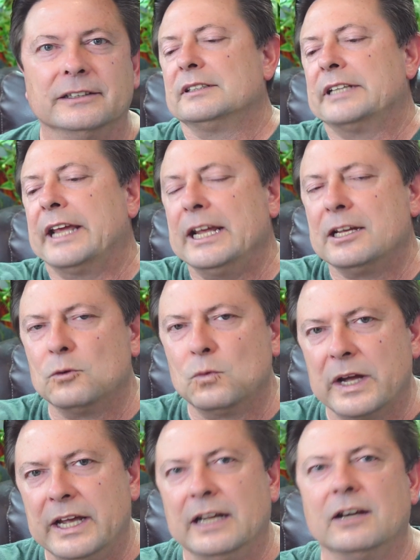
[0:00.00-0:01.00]
Take
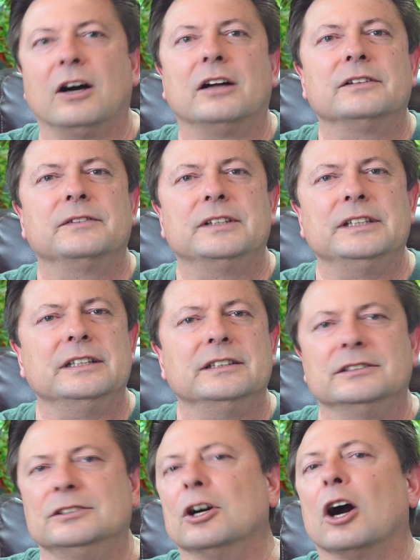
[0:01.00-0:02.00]
away all of the
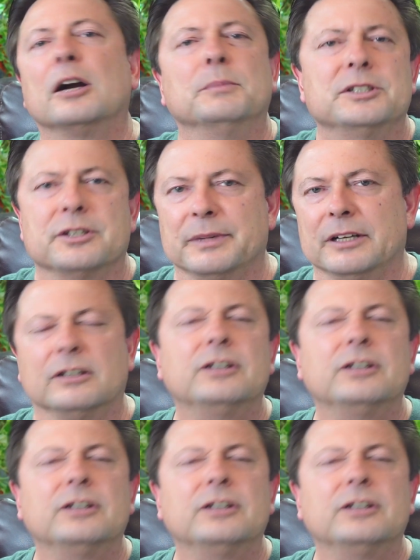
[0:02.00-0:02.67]
garbage about,